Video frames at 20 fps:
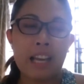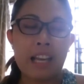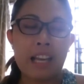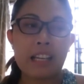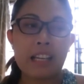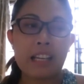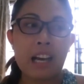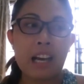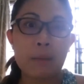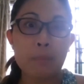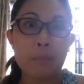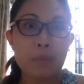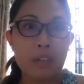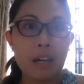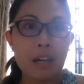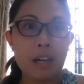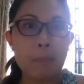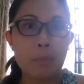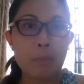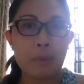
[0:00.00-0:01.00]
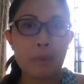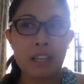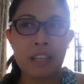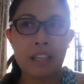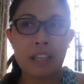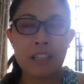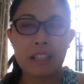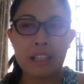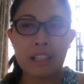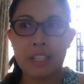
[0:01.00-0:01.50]
that I put up
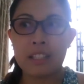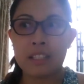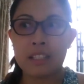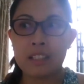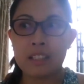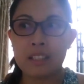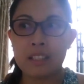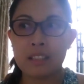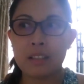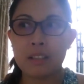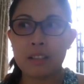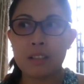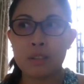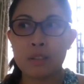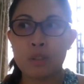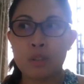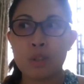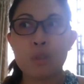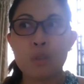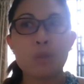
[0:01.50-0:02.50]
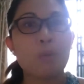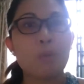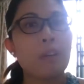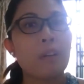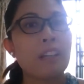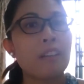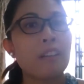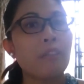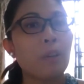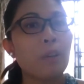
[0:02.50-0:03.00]
with, is due to
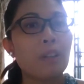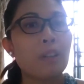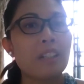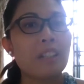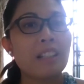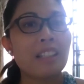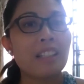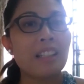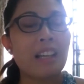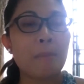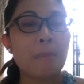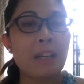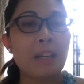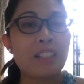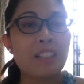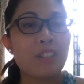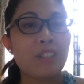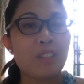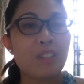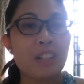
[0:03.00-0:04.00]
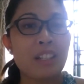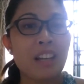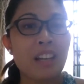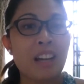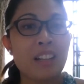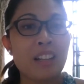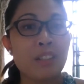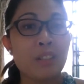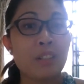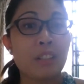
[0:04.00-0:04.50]
an advocacy that my sister and
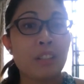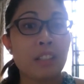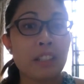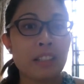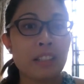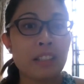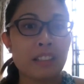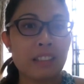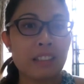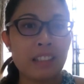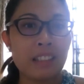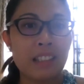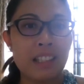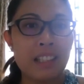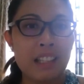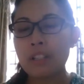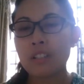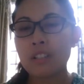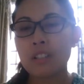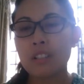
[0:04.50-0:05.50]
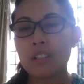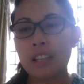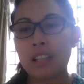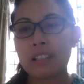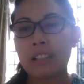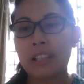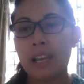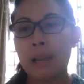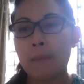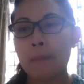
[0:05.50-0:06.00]
I started. How
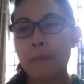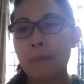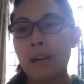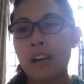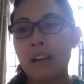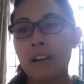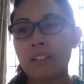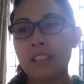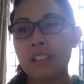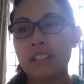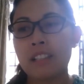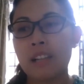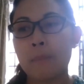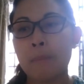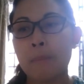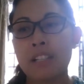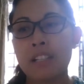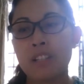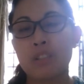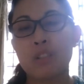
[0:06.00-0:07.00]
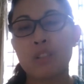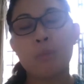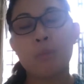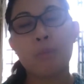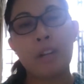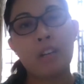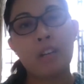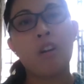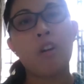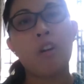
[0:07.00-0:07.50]
it came about is that my sister
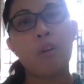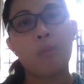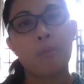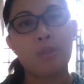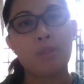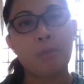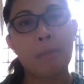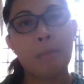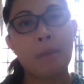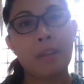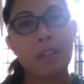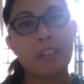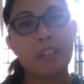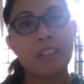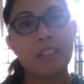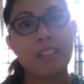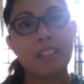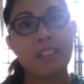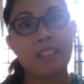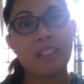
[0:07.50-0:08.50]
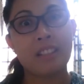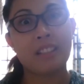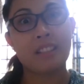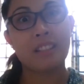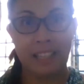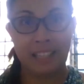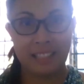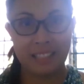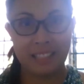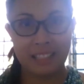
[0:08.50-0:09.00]
went home to my mother's
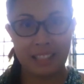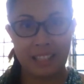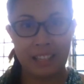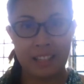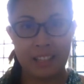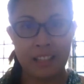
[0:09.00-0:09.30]
place